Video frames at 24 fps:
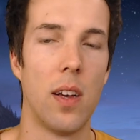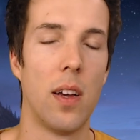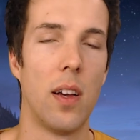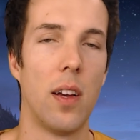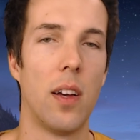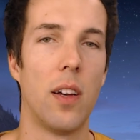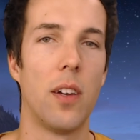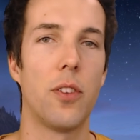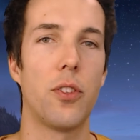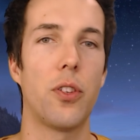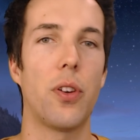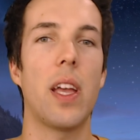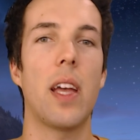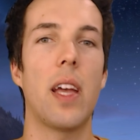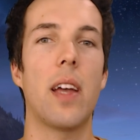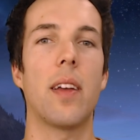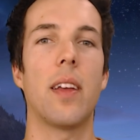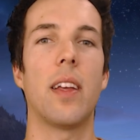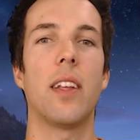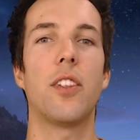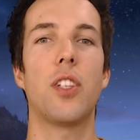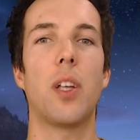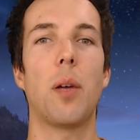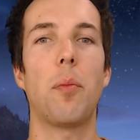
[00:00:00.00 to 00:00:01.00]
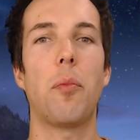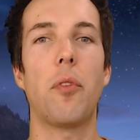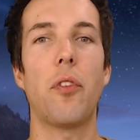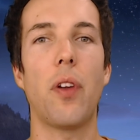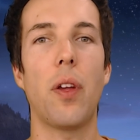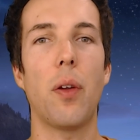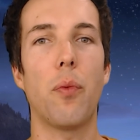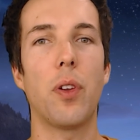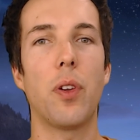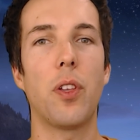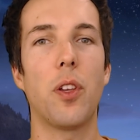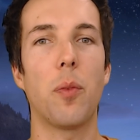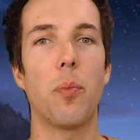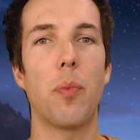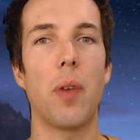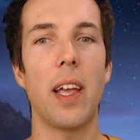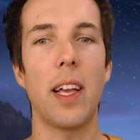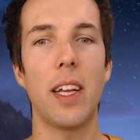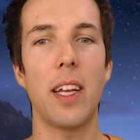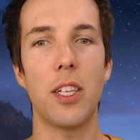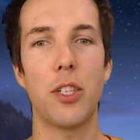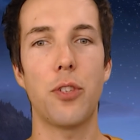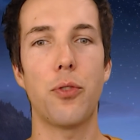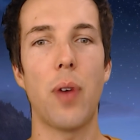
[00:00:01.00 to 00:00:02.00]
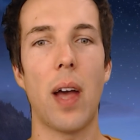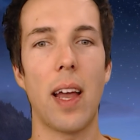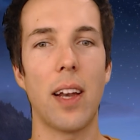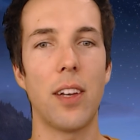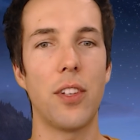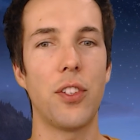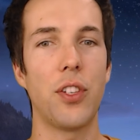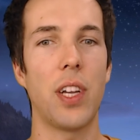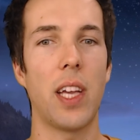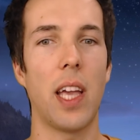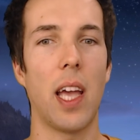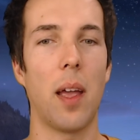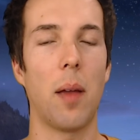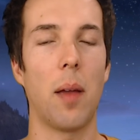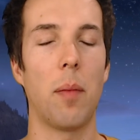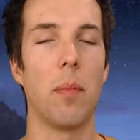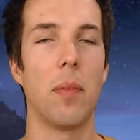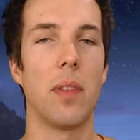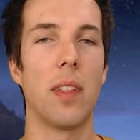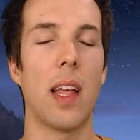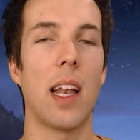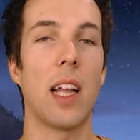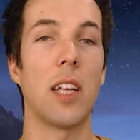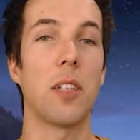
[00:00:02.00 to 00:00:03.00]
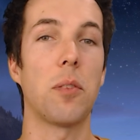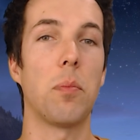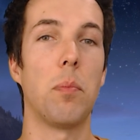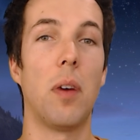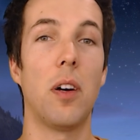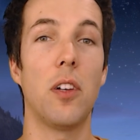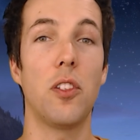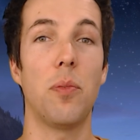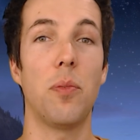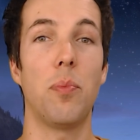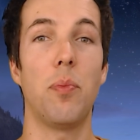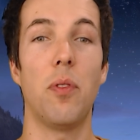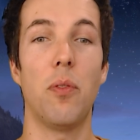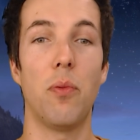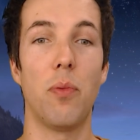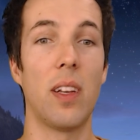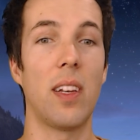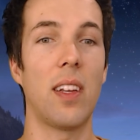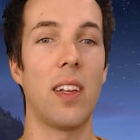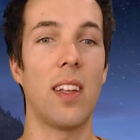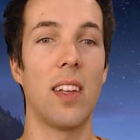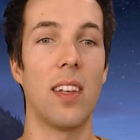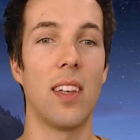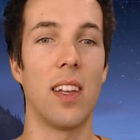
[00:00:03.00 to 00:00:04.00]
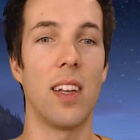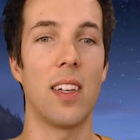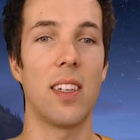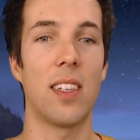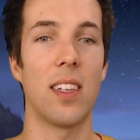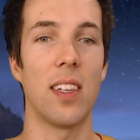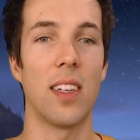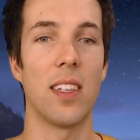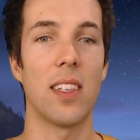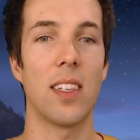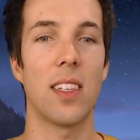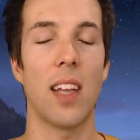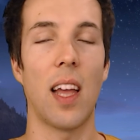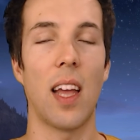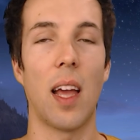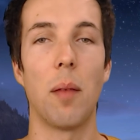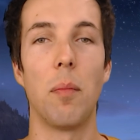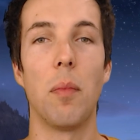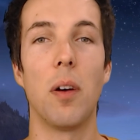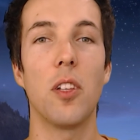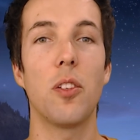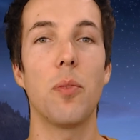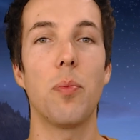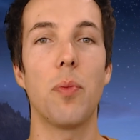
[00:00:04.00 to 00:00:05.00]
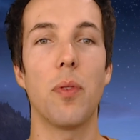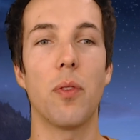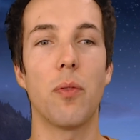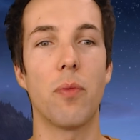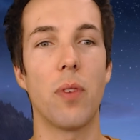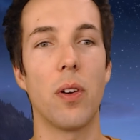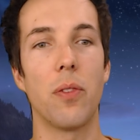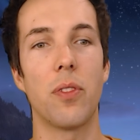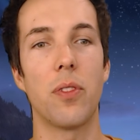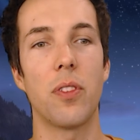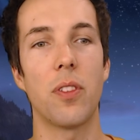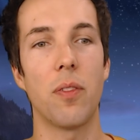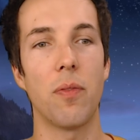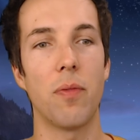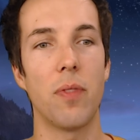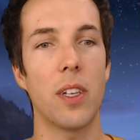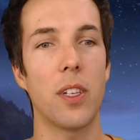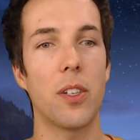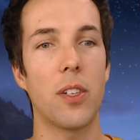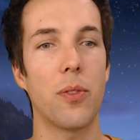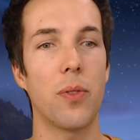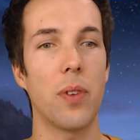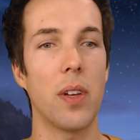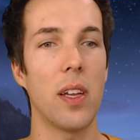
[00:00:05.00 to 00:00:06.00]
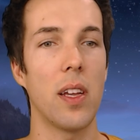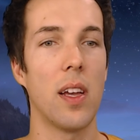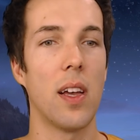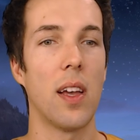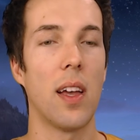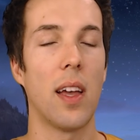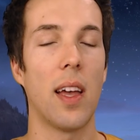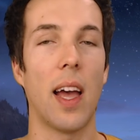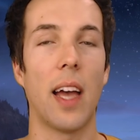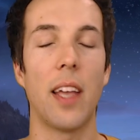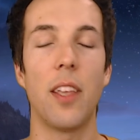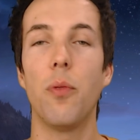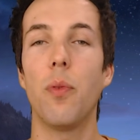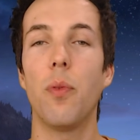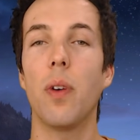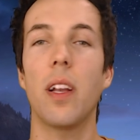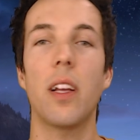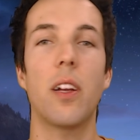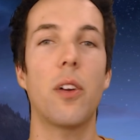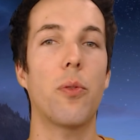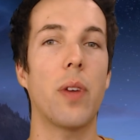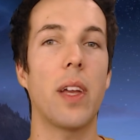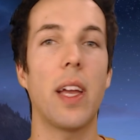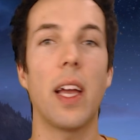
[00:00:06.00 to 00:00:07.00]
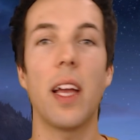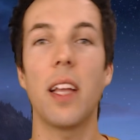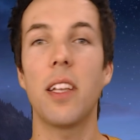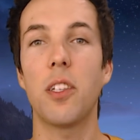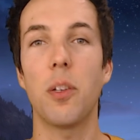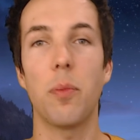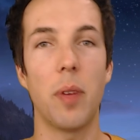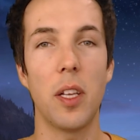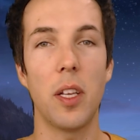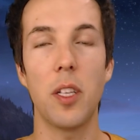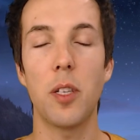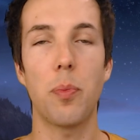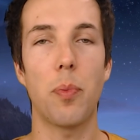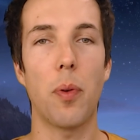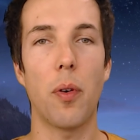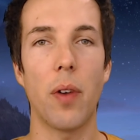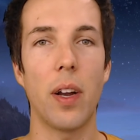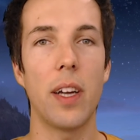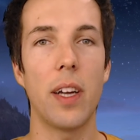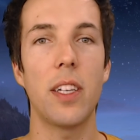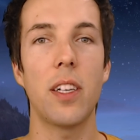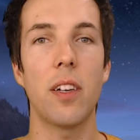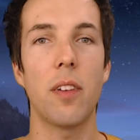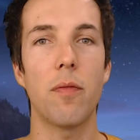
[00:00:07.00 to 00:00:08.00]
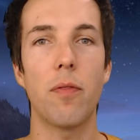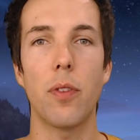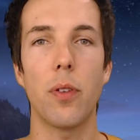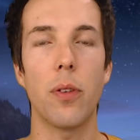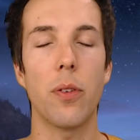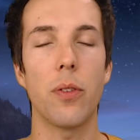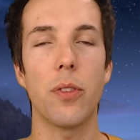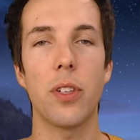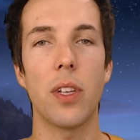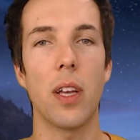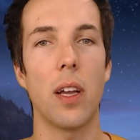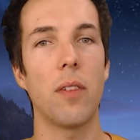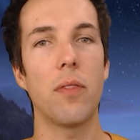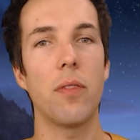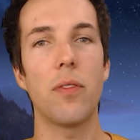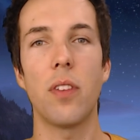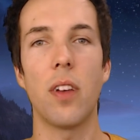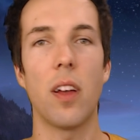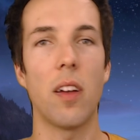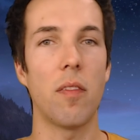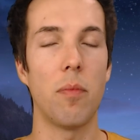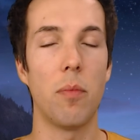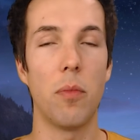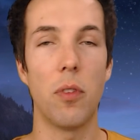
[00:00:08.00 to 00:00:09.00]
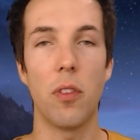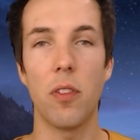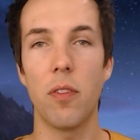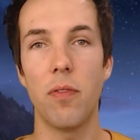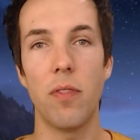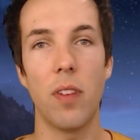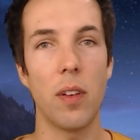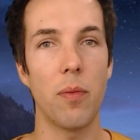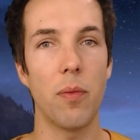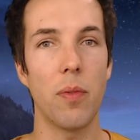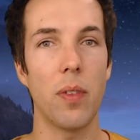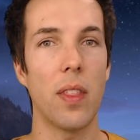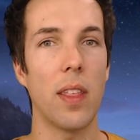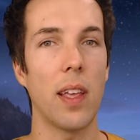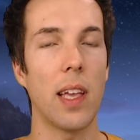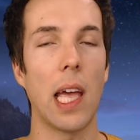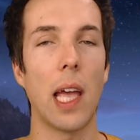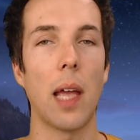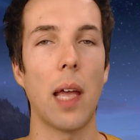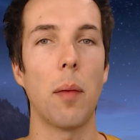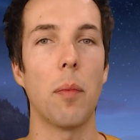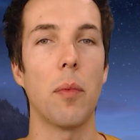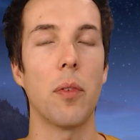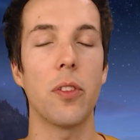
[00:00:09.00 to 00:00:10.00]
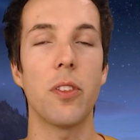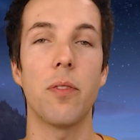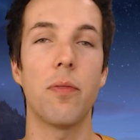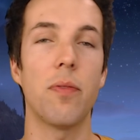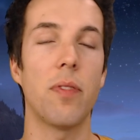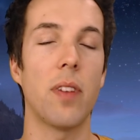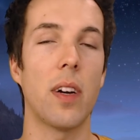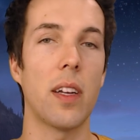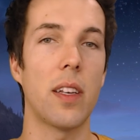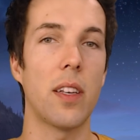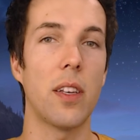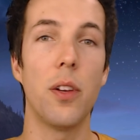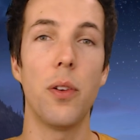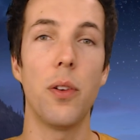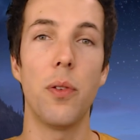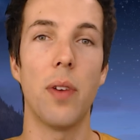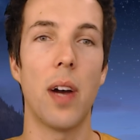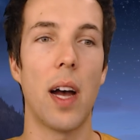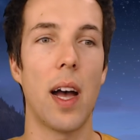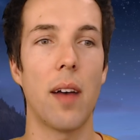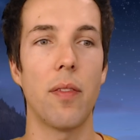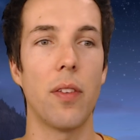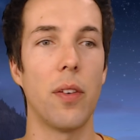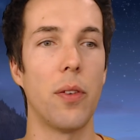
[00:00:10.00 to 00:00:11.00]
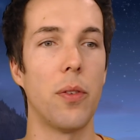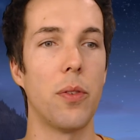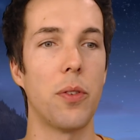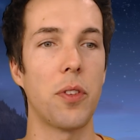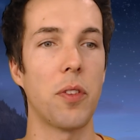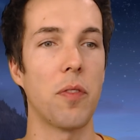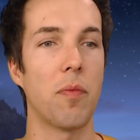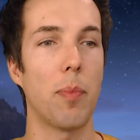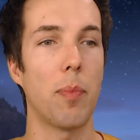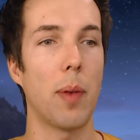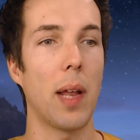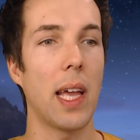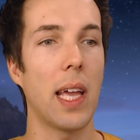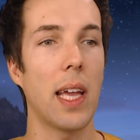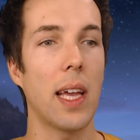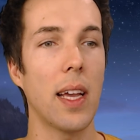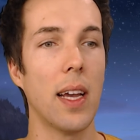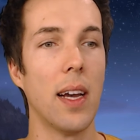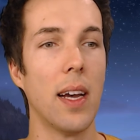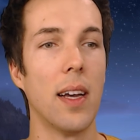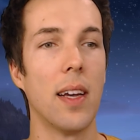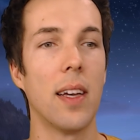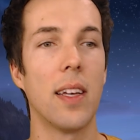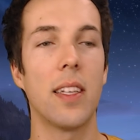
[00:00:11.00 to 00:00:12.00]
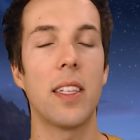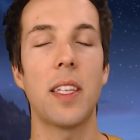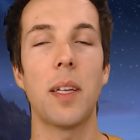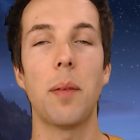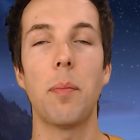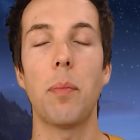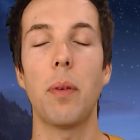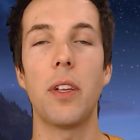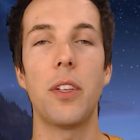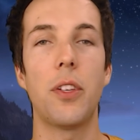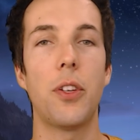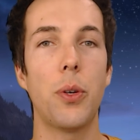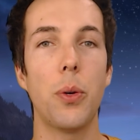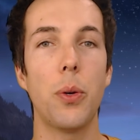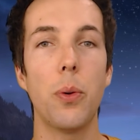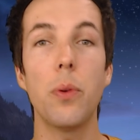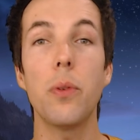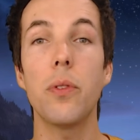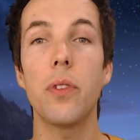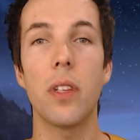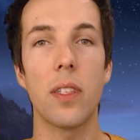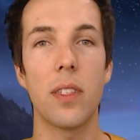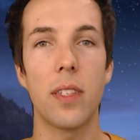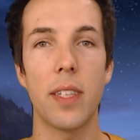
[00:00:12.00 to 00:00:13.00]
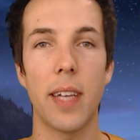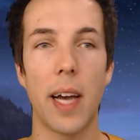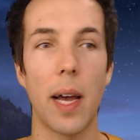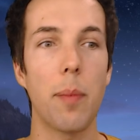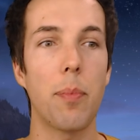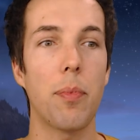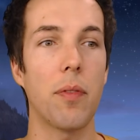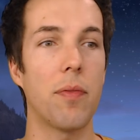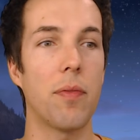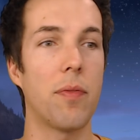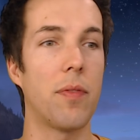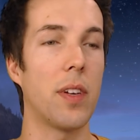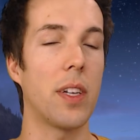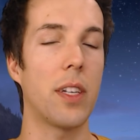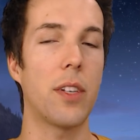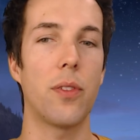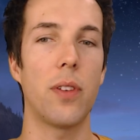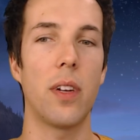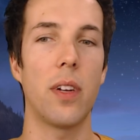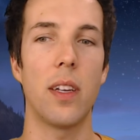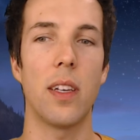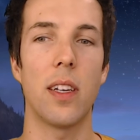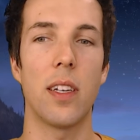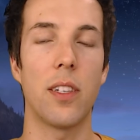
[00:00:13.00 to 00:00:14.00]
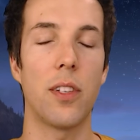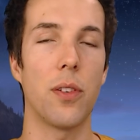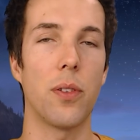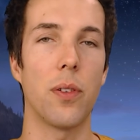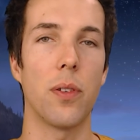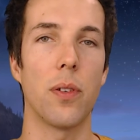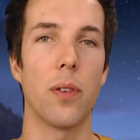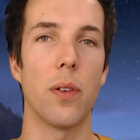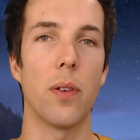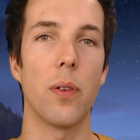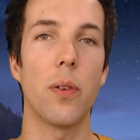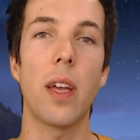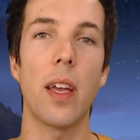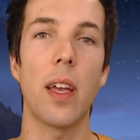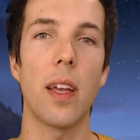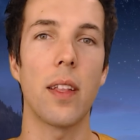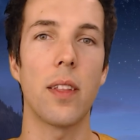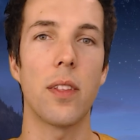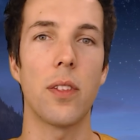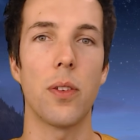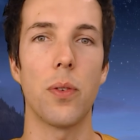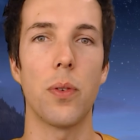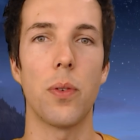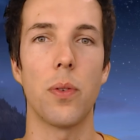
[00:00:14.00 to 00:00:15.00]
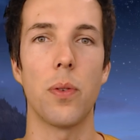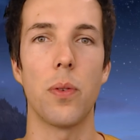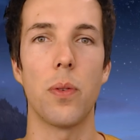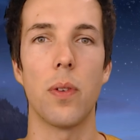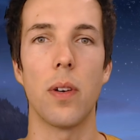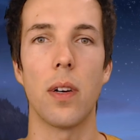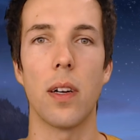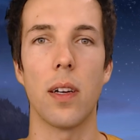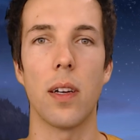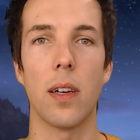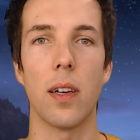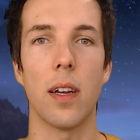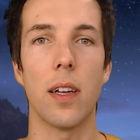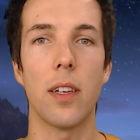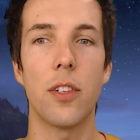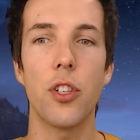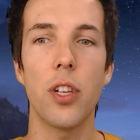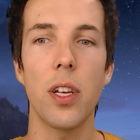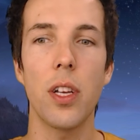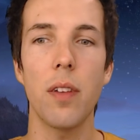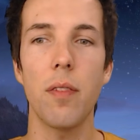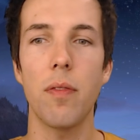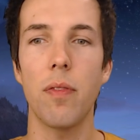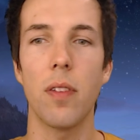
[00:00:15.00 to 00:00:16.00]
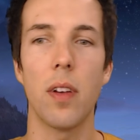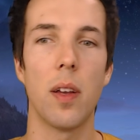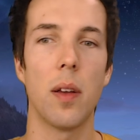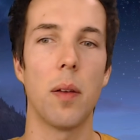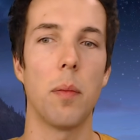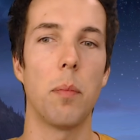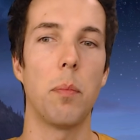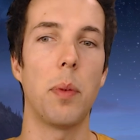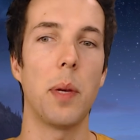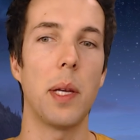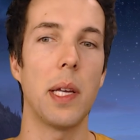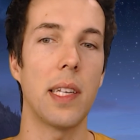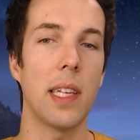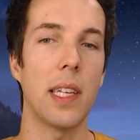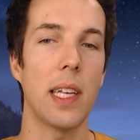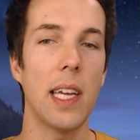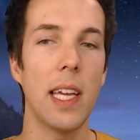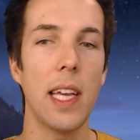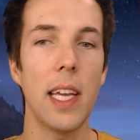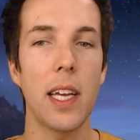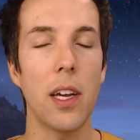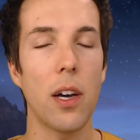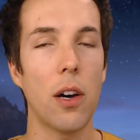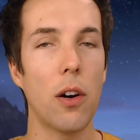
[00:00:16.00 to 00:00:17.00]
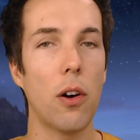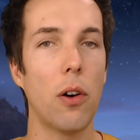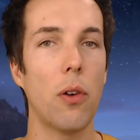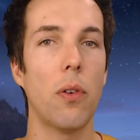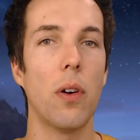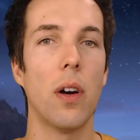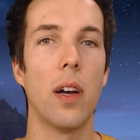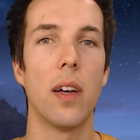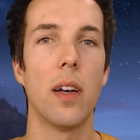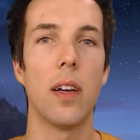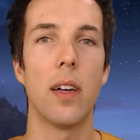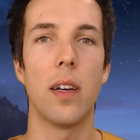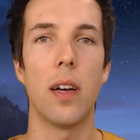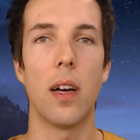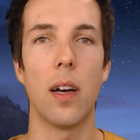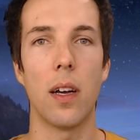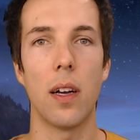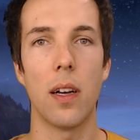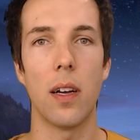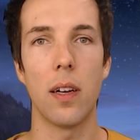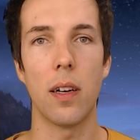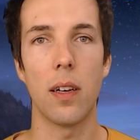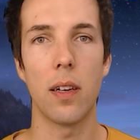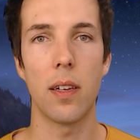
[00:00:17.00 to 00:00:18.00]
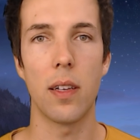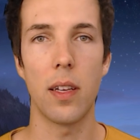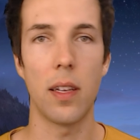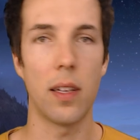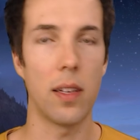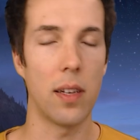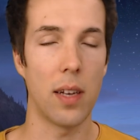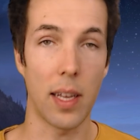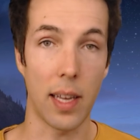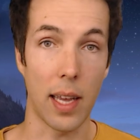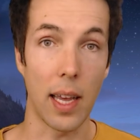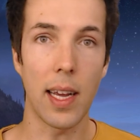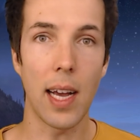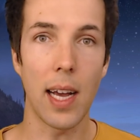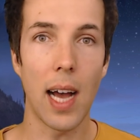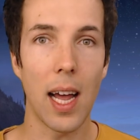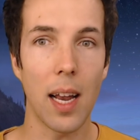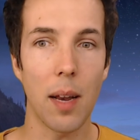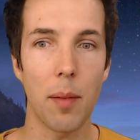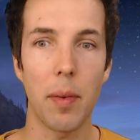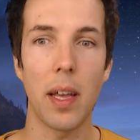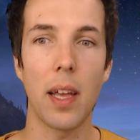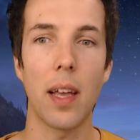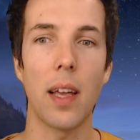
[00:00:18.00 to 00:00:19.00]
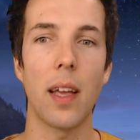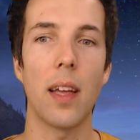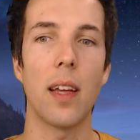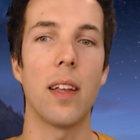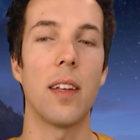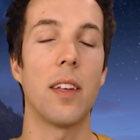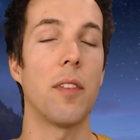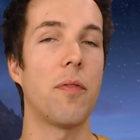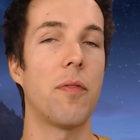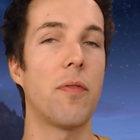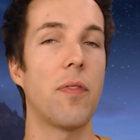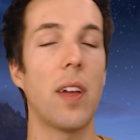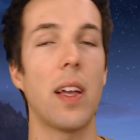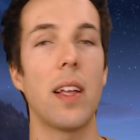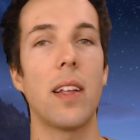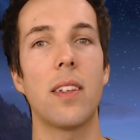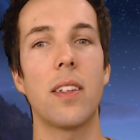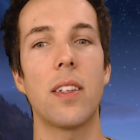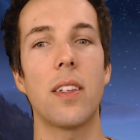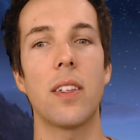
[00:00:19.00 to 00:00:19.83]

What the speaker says: So yeah, in summary, when you're playing a strategy game that has multiple win conditions and multiple roads to victory, and you want to create some inspiration for yourself to have more fun with the game or to find new avenues of playing, simply choose a type of victory that you're looking to achieve, be it eco, like economy, defense,